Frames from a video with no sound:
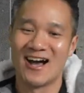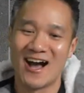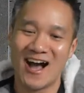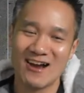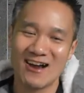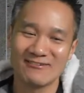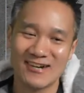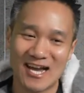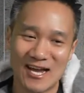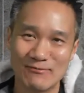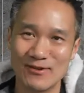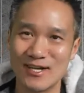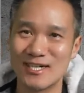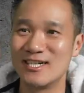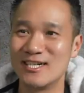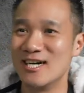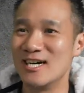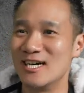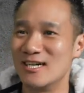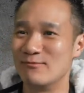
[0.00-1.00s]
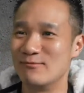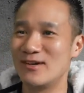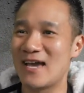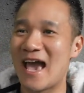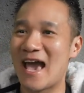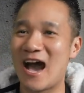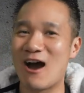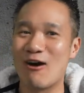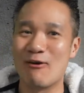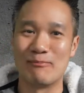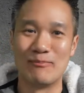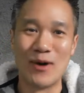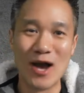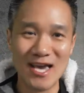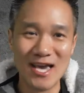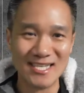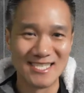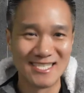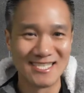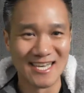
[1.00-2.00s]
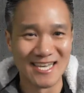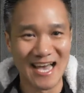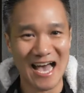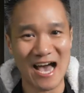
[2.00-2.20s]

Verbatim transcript: All right, we're good. We out. Peace.